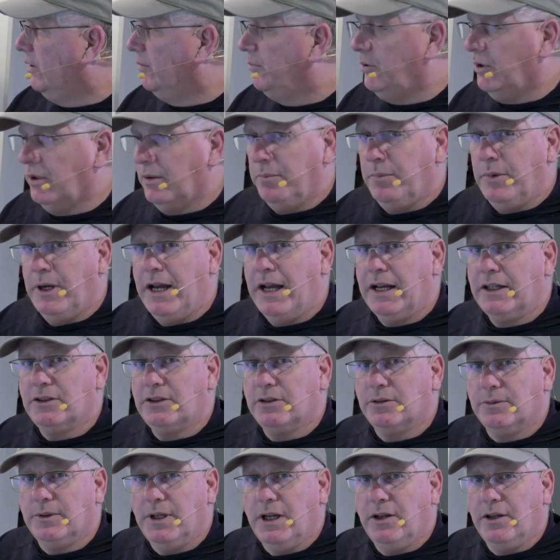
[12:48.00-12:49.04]
a box
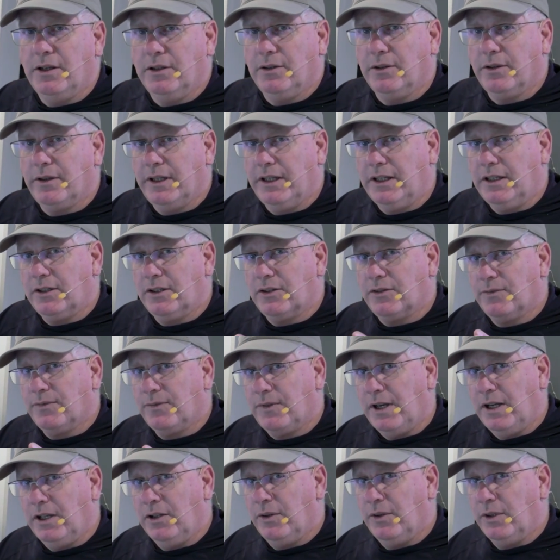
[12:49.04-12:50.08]
around. It'll think it's
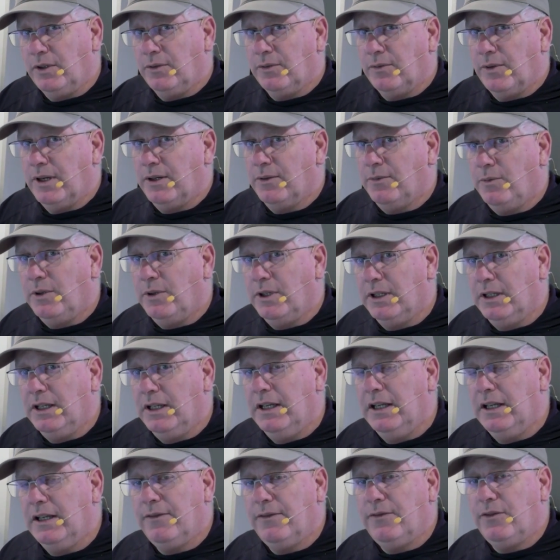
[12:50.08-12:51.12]
following the right one.
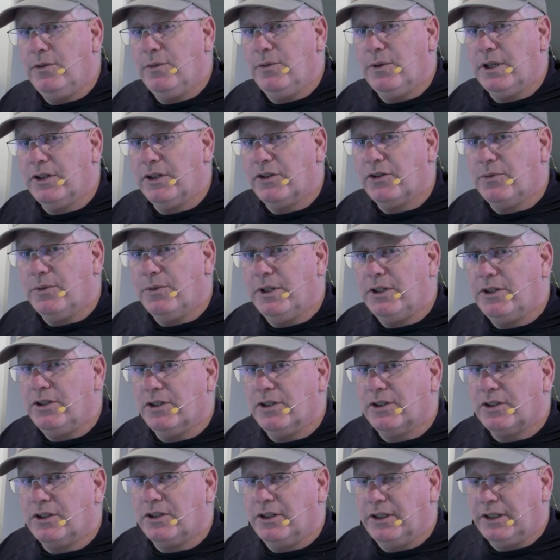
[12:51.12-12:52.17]
If you want to switch, just
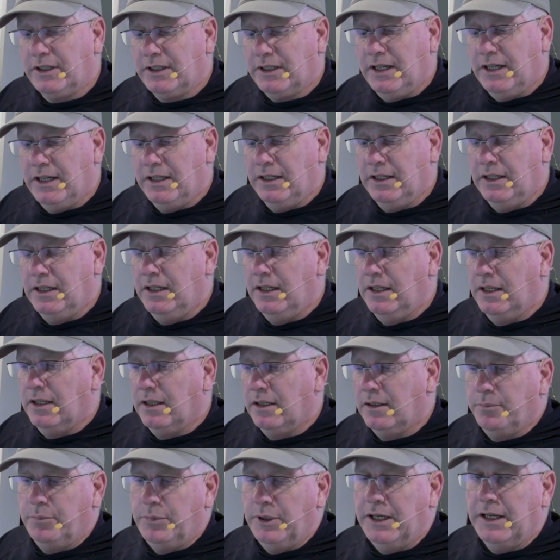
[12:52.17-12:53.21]
click on the
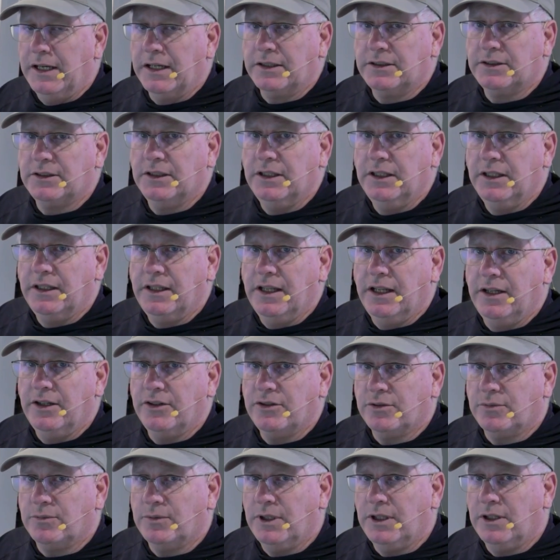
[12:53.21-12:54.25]
box that is
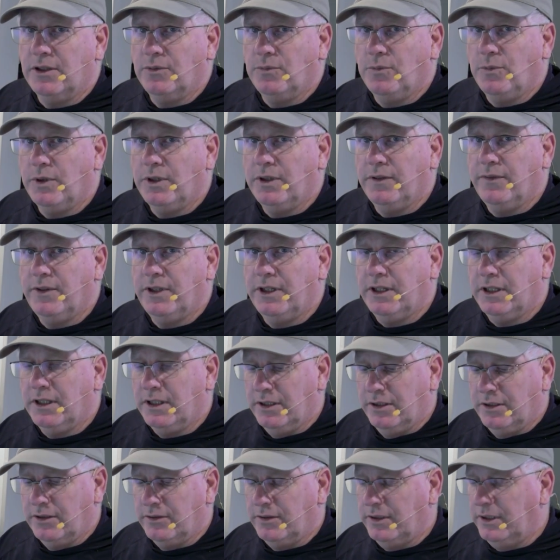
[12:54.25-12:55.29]
around one of the
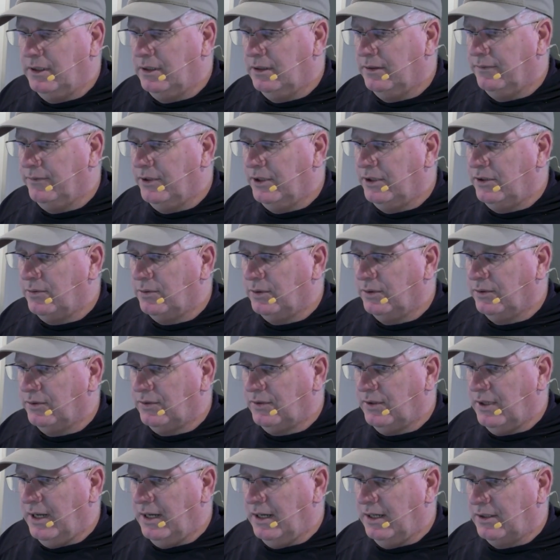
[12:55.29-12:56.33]
other individuals that
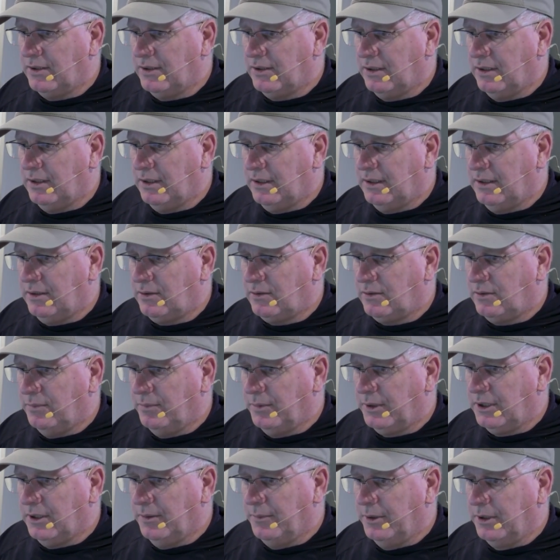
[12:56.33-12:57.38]
it's
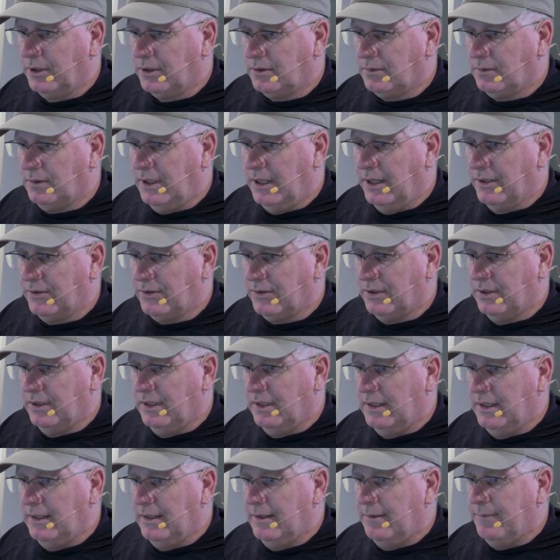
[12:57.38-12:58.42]
coming across.
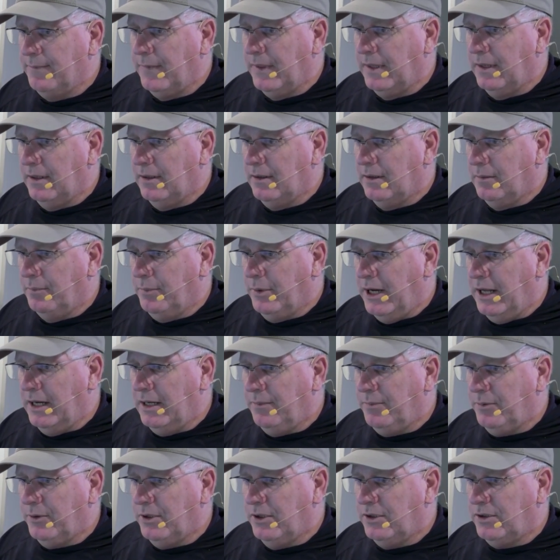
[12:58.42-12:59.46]
The body
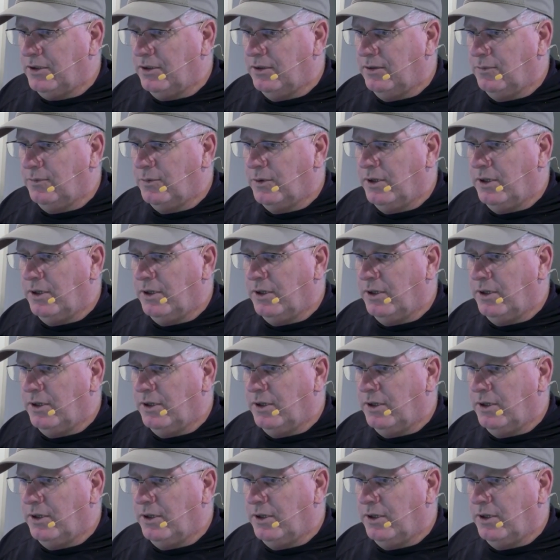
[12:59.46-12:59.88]
position, where do you